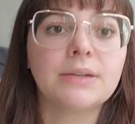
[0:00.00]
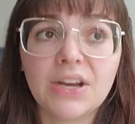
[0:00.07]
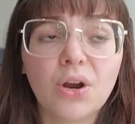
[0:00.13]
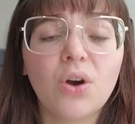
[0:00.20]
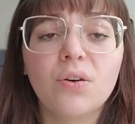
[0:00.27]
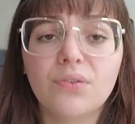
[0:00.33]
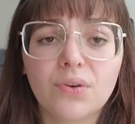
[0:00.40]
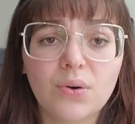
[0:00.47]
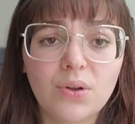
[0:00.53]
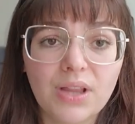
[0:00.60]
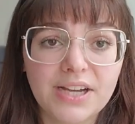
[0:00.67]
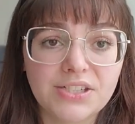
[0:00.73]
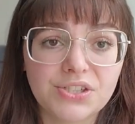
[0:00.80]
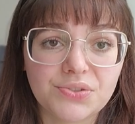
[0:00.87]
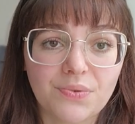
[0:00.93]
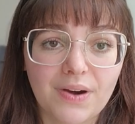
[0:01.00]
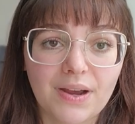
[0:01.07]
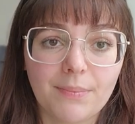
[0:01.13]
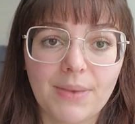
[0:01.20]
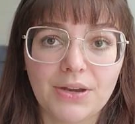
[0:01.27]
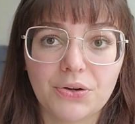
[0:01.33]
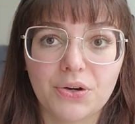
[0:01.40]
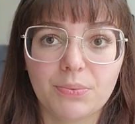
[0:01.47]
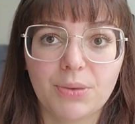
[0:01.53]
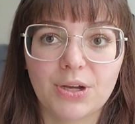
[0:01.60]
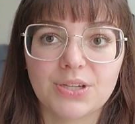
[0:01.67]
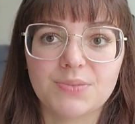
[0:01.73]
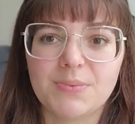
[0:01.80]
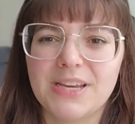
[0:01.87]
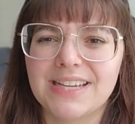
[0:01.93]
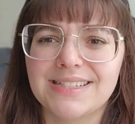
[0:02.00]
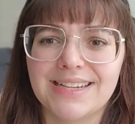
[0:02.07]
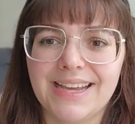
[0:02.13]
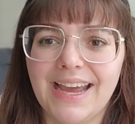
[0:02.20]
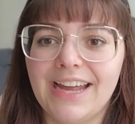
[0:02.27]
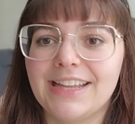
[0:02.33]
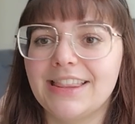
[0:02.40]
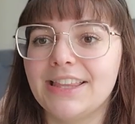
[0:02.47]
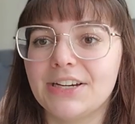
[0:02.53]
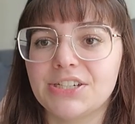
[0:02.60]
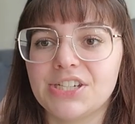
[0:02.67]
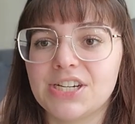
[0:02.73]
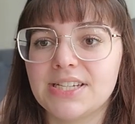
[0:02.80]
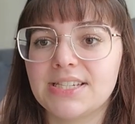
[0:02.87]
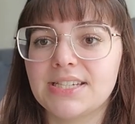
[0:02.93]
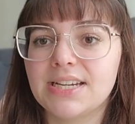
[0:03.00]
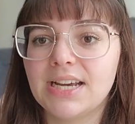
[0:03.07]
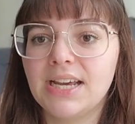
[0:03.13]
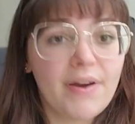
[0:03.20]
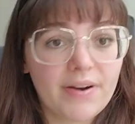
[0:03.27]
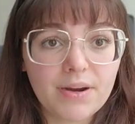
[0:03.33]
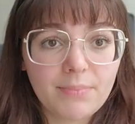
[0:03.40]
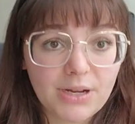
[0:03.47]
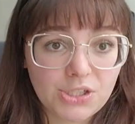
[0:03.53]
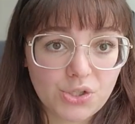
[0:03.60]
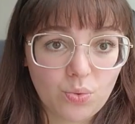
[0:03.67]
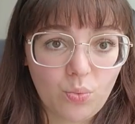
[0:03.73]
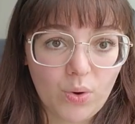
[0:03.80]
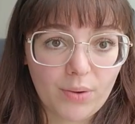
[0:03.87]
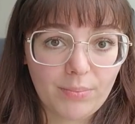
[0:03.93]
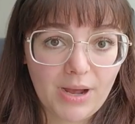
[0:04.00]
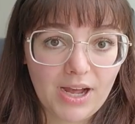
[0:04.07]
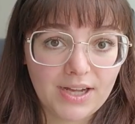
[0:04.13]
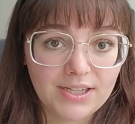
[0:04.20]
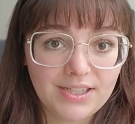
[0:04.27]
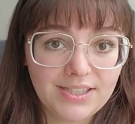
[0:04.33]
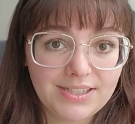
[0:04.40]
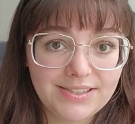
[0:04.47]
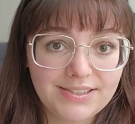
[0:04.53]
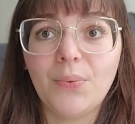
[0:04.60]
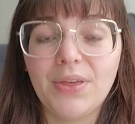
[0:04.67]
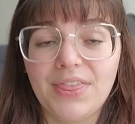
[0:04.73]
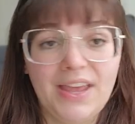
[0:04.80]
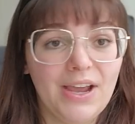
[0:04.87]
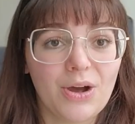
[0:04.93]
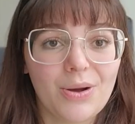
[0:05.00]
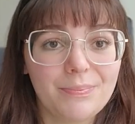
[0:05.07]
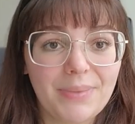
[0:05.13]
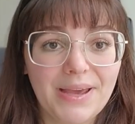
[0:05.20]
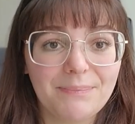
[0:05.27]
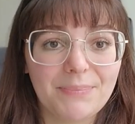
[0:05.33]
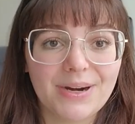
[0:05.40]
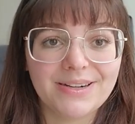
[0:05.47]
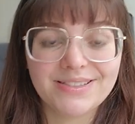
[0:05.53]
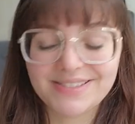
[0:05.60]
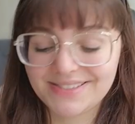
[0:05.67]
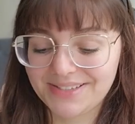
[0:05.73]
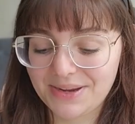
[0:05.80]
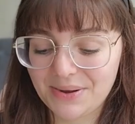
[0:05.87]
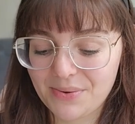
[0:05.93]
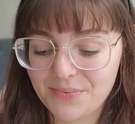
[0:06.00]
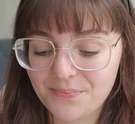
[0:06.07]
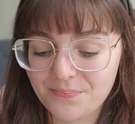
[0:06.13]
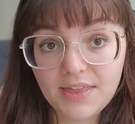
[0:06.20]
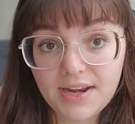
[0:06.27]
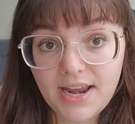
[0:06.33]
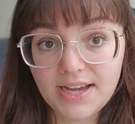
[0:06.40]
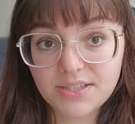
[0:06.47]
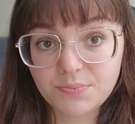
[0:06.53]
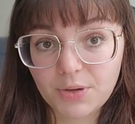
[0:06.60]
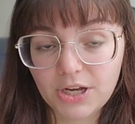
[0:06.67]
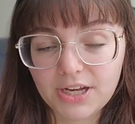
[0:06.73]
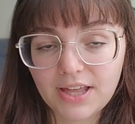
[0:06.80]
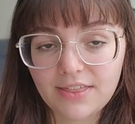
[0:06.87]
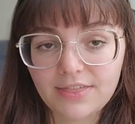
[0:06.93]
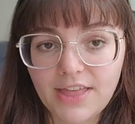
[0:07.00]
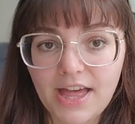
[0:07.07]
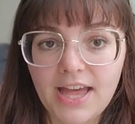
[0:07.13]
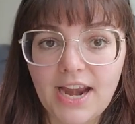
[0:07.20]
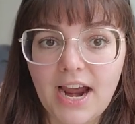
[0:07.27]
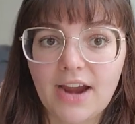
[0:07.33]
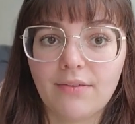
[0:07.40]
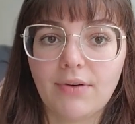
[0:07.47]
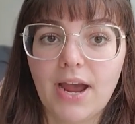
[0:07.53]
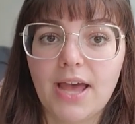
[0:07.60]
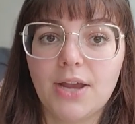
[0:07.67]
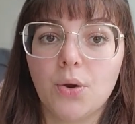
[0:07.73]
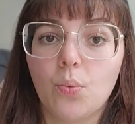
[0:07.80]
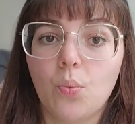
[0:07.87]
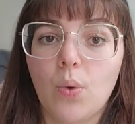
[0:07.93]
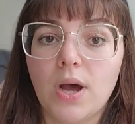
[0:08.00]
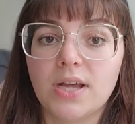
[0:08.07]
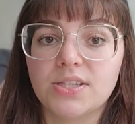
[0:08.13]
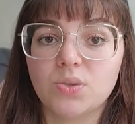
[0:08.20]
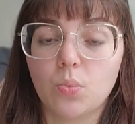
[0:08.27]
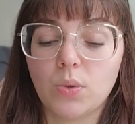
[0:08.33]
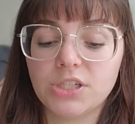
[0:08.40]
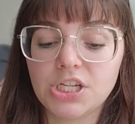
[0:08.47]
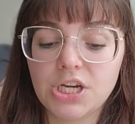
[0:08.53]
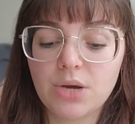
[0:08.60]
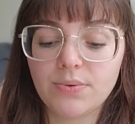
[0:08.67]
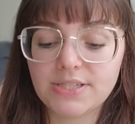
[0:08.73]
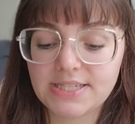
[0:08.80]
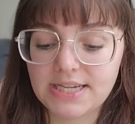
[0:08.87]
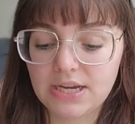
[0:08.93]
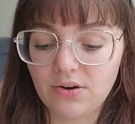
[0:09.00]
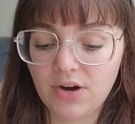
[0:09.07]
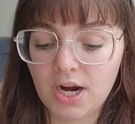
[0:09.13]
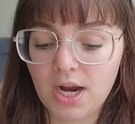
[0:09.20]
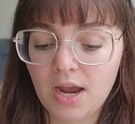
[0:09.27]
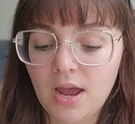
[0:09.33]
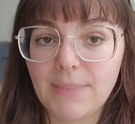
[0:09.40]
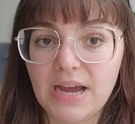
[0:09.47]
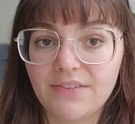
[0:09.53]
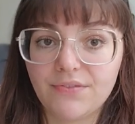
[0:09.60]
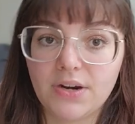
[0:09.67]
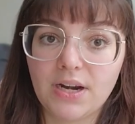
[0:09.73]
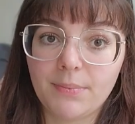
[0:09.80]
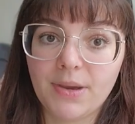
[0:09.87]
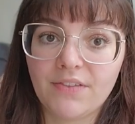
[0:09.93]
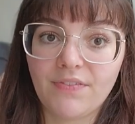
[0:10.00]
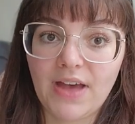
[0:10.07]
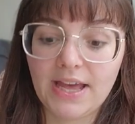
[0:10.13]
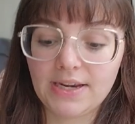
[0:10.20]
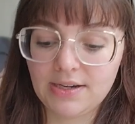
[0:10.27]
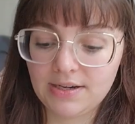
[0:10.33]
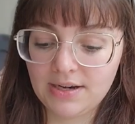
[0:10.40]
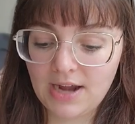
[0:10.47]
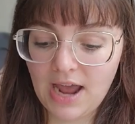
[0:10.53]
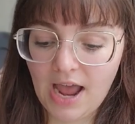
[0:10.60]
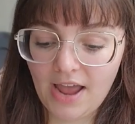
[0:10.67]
And overall, I just recommend her books because again, they're just very much a warm hug with ink on paper. So the next book that I read was Want to Know a Secret by Freida McFadden.